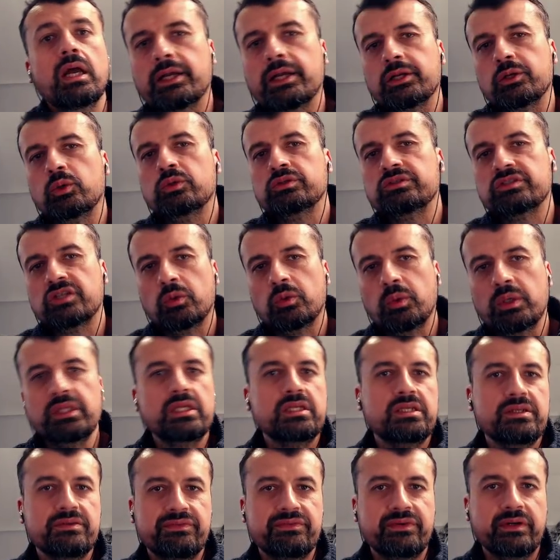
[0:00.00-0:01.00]
and also
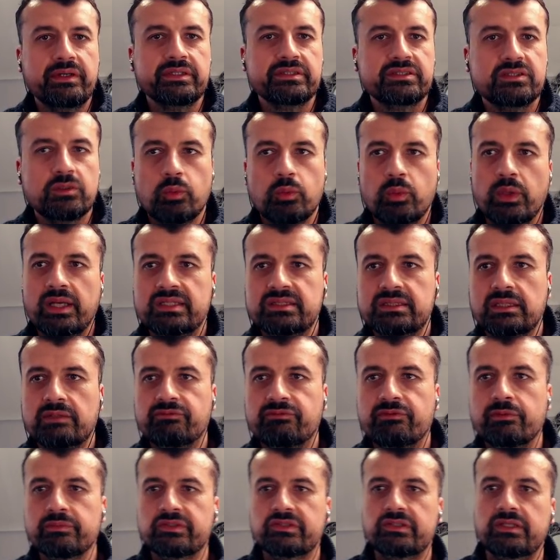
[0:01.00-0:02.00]
when the device wakes
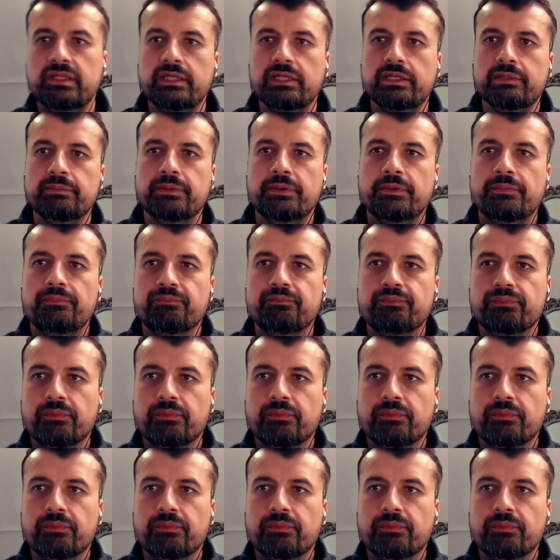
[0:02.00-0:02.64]
up from sleep.